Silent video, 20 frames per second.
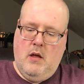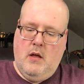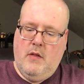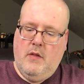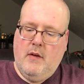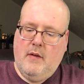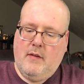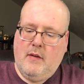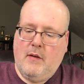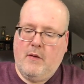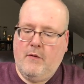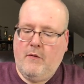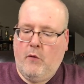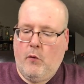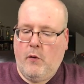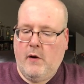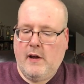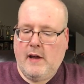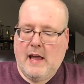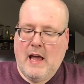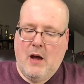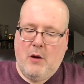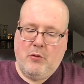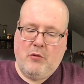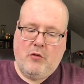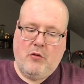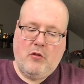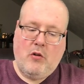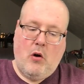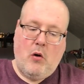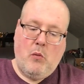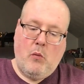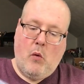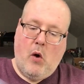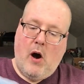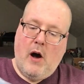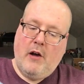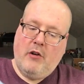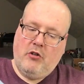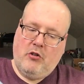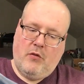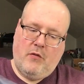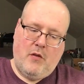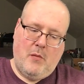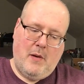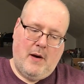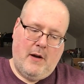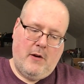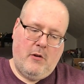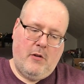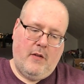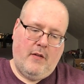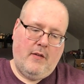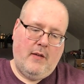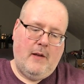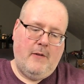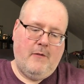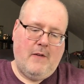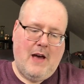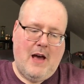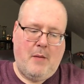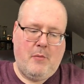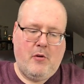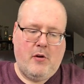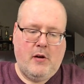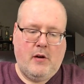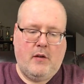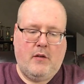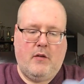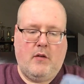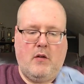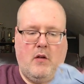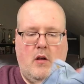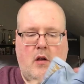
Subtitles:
This is 40 count Stone Washed from Under the Sea Fabrics.